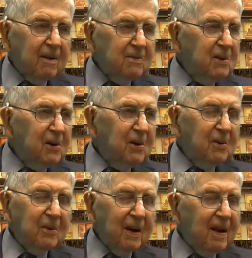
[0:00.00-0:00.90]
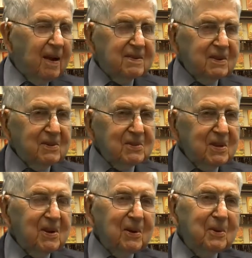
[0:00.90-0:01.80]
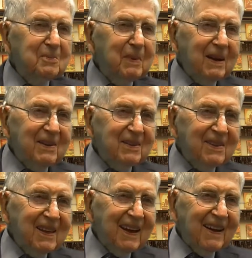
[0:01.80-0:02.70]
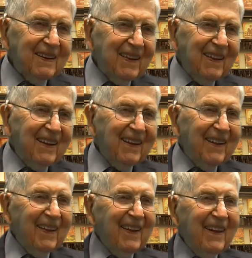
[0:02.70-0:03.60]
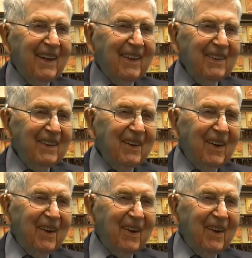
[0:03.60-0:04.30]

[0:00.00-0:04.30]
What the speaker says: No, she knows better than that.